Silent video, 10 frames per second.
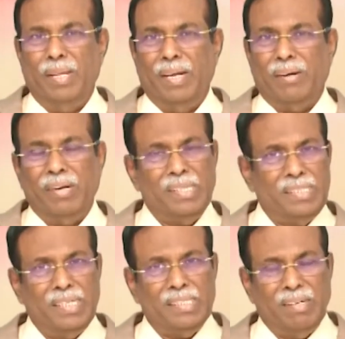Whether you are
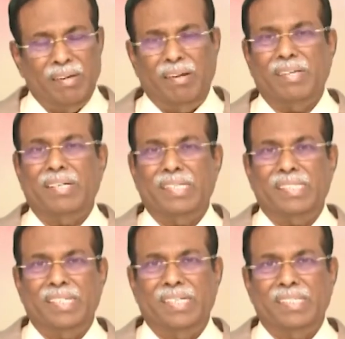Christians or
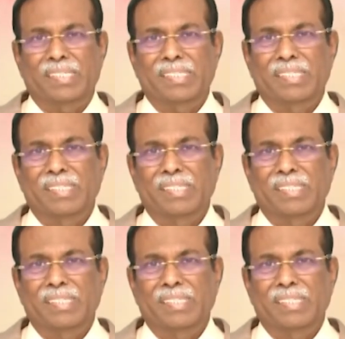non-Christians.